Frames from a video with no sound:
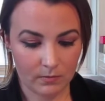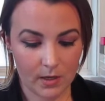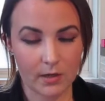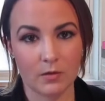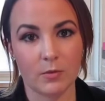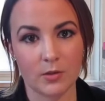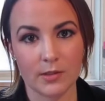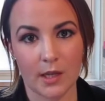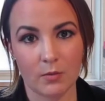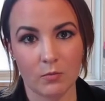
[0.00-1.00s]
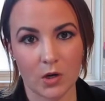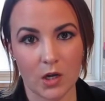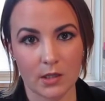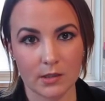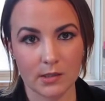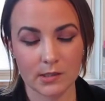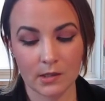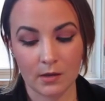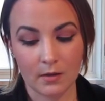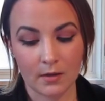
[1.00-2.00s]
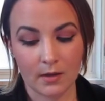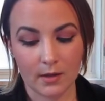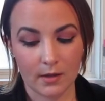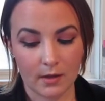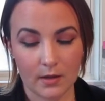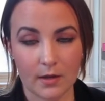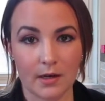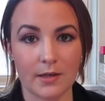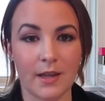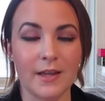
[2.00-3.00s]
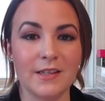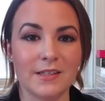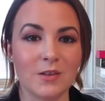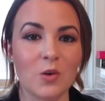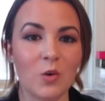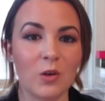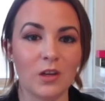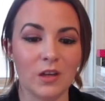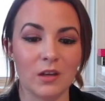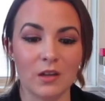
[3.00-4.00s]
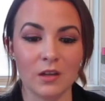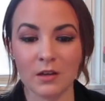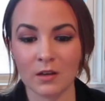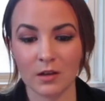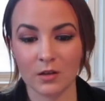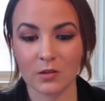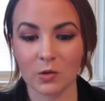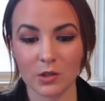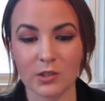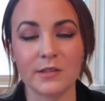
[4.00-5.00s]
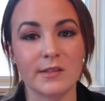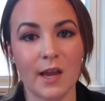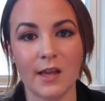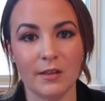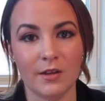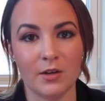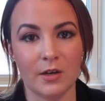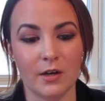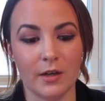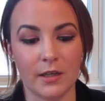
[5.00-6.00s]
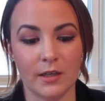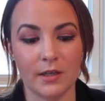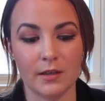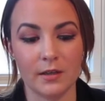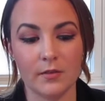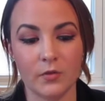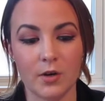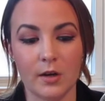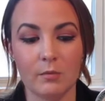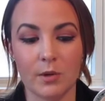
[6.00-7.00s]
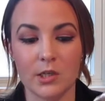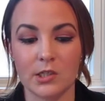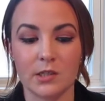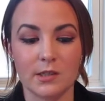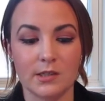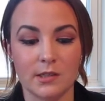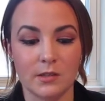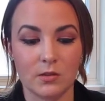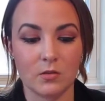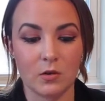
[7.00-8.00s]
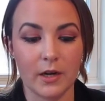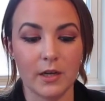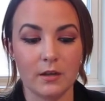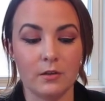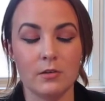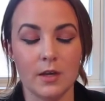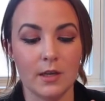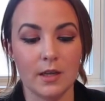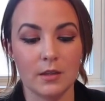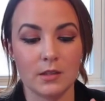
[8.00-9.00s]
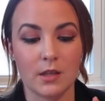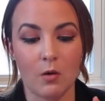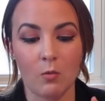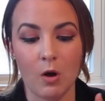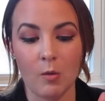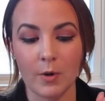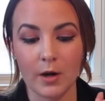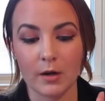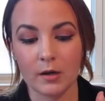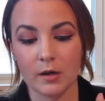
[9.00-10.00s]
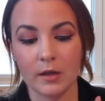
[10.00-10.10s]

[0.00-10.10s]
I almost said bronze. A nice golden, gorgeous highlighter, and if you're on a budget, this is great. You can get this at Walmart.